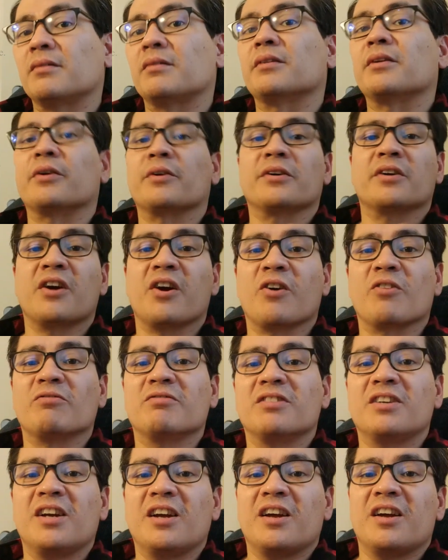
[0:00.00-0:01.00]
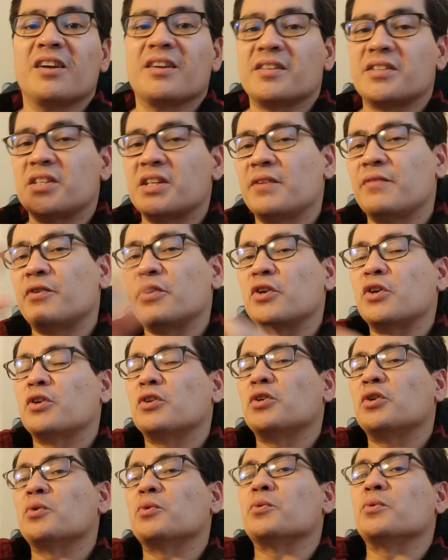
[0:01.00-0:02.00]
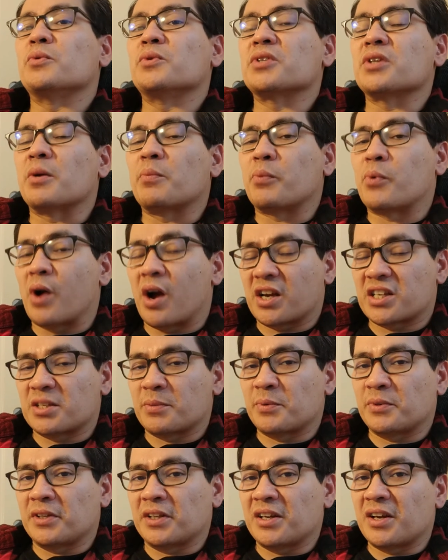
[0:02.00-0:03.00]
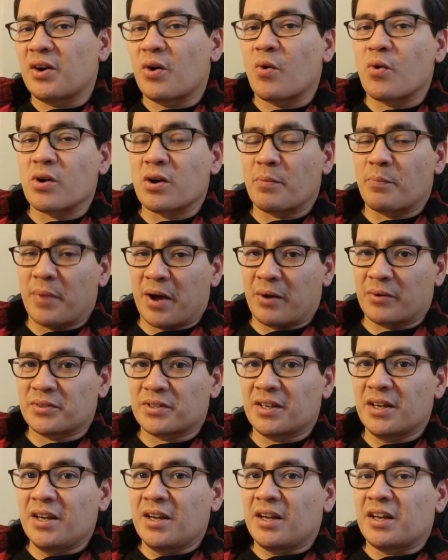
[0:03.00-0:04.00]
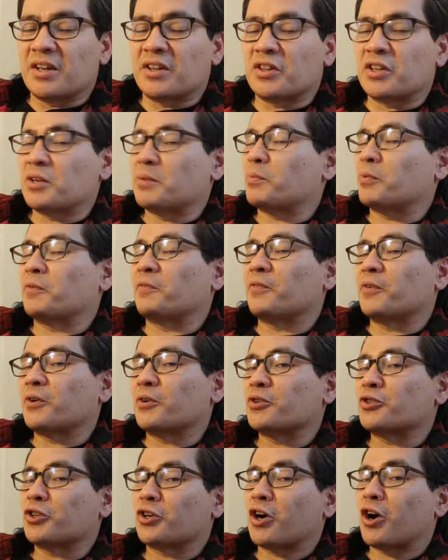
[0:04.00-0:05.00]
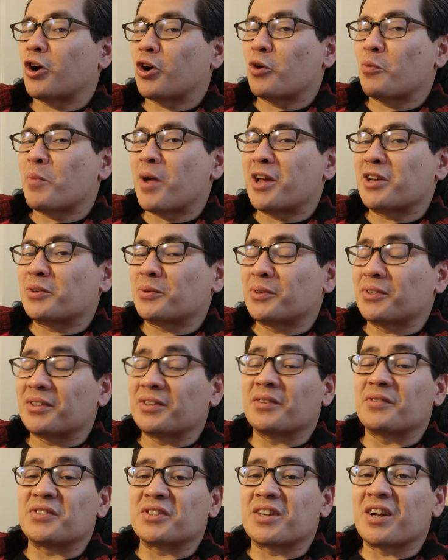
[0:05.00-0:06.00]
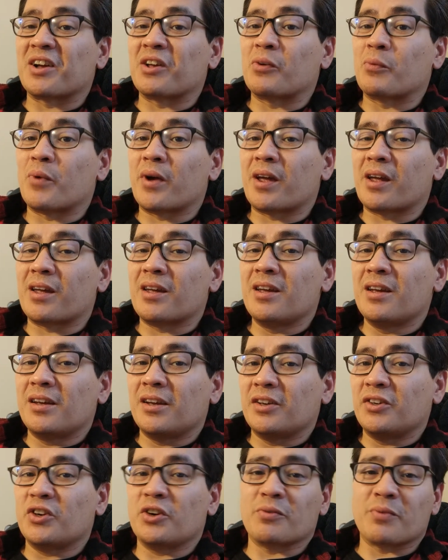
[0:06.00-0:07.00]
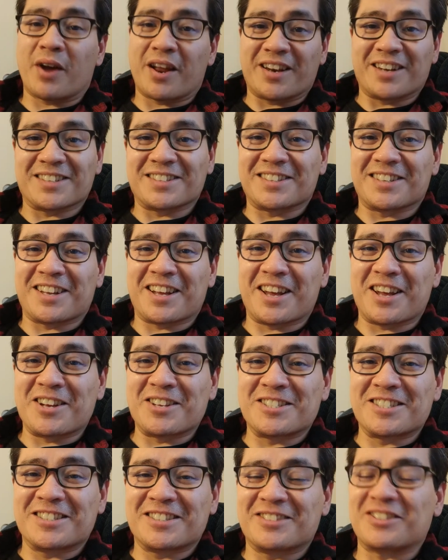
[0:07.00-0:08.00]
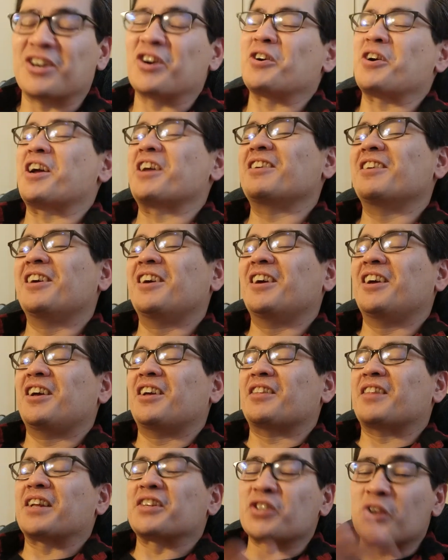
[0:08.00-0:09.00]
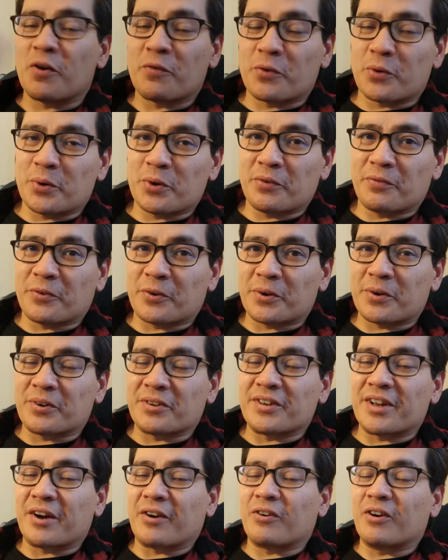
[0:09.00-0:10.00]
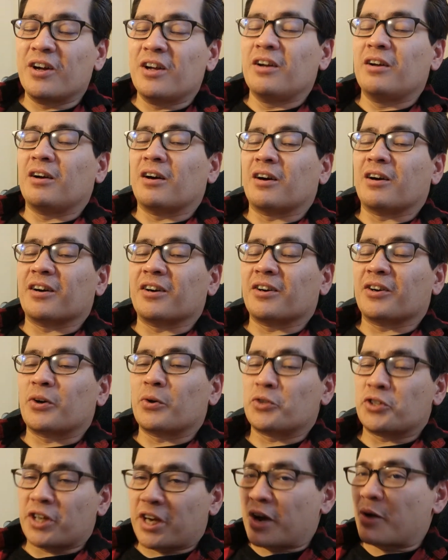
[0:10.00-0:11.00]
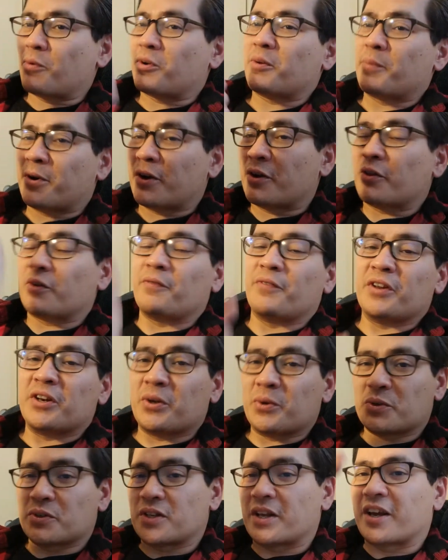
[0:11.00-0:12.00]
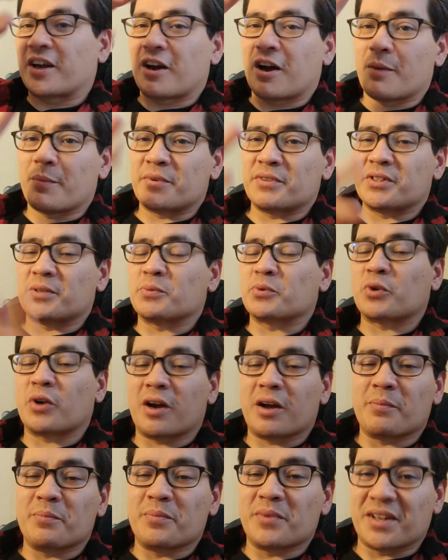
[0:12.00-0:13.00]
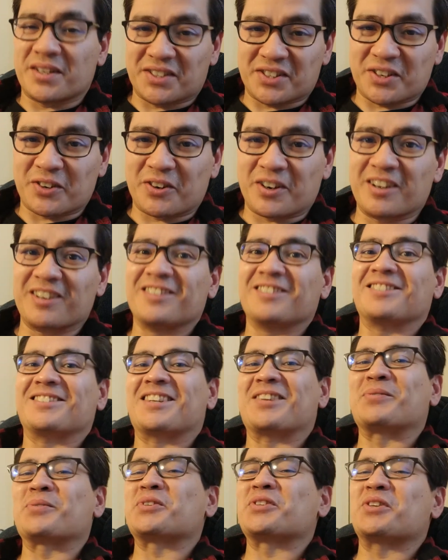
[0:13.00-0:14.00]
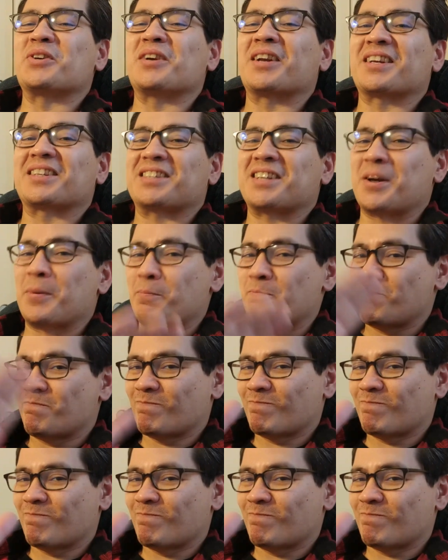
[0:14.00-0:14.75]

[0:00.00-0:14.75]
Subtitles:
There you go. See if you can use approximately or about in the preferred Chicago Manual of Style way in your writing today. Alright, that's all for real now. Go check out one of my other videos, like, comment, subscribe, etc. And we'll see you next time.